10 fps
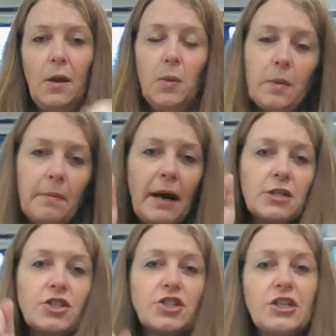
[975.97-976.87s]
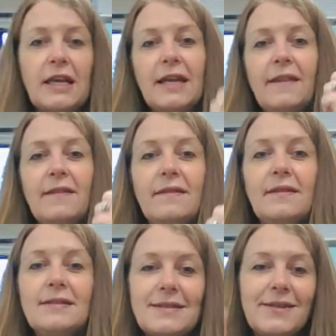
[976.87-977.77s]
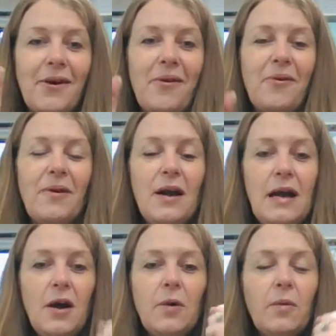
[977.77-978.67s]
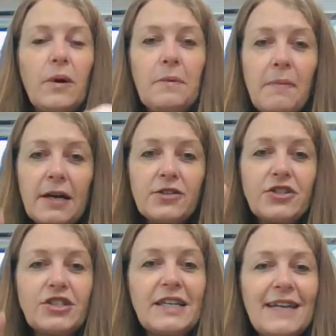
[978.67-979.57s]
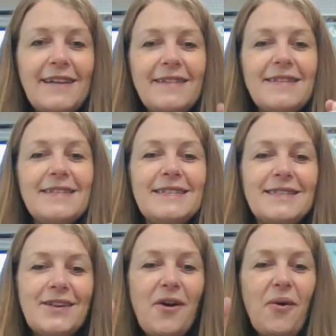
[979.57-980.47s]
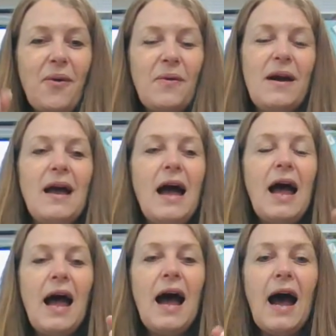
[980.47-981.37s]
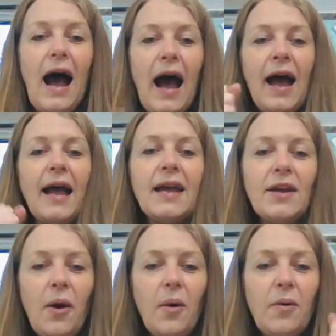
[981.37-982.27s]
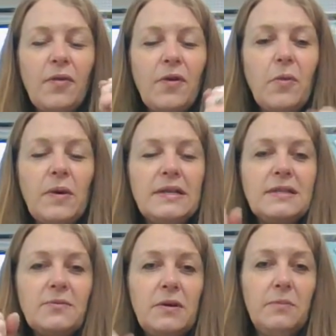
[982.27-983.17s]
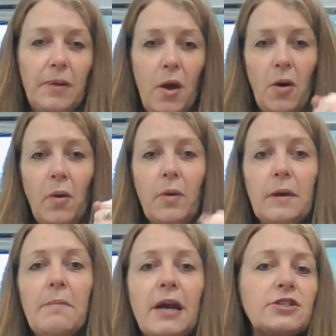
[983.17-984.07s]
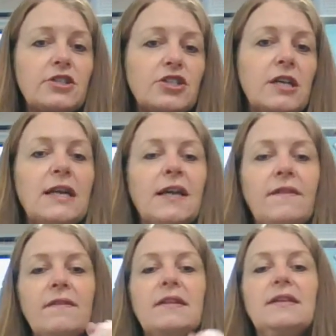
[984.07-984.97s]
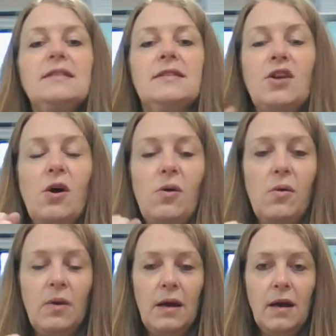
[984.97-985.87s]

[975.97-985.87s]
We're marching in the snow. We're marching in the snow. Hi-ho, the wind will blow. We're marching in the snow.